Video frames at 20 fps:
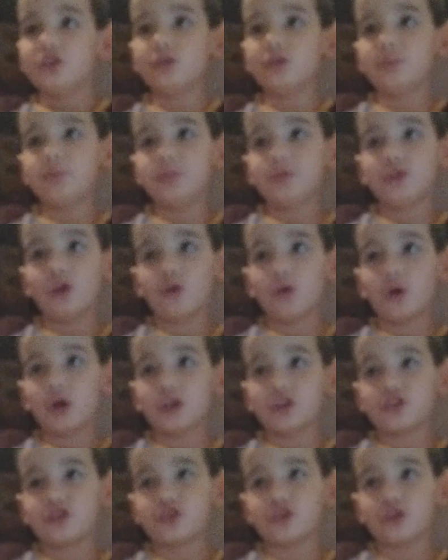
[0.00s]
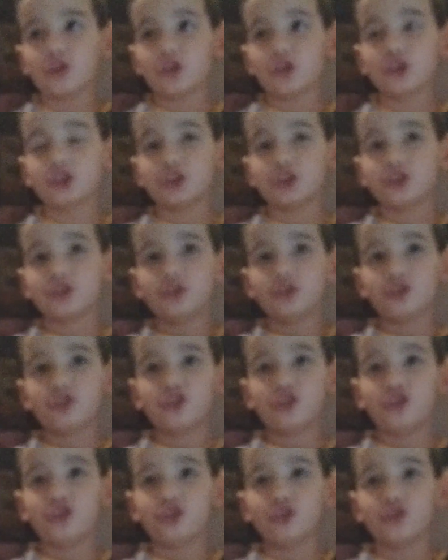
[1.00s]
you go on search and
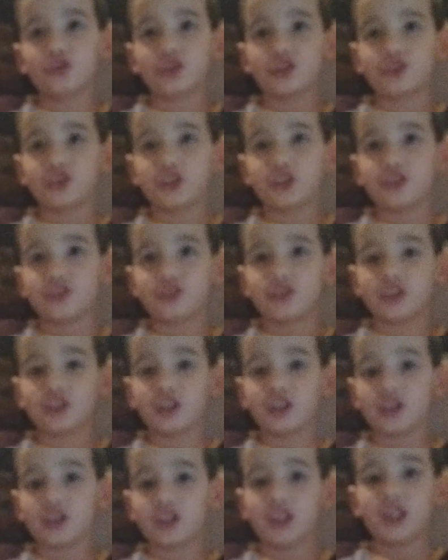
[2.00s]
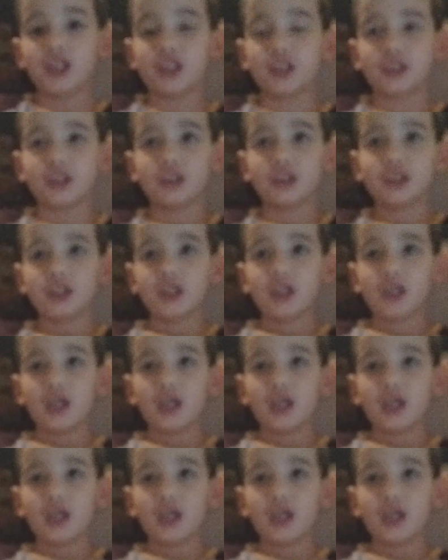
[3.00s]
you do the same thing again.